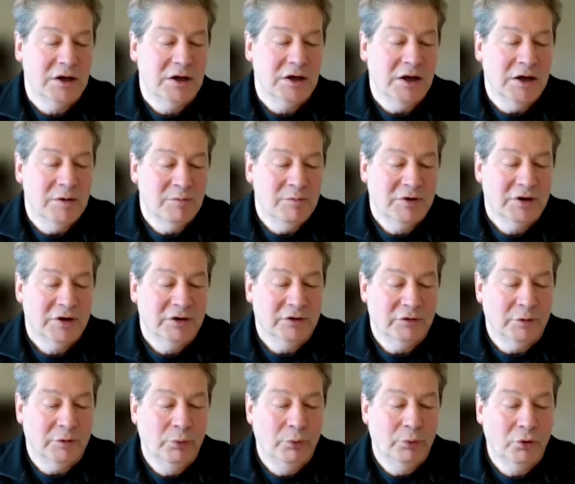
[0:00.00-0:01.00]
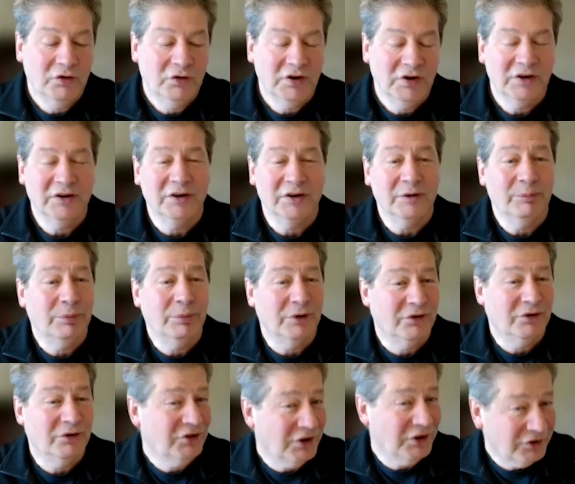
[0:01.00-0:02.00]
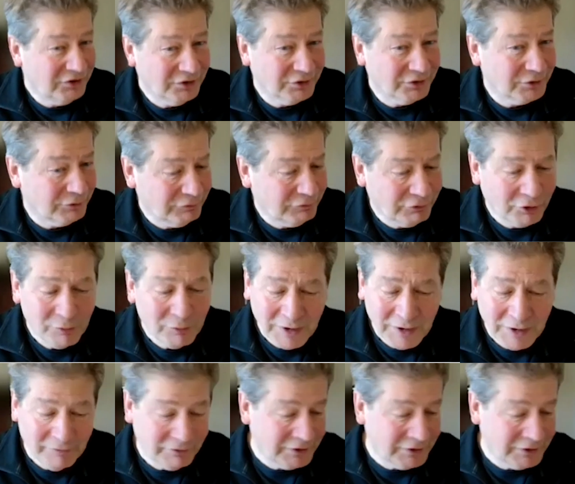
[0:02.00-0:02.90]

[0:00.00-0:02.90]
kind of reported in a particular format.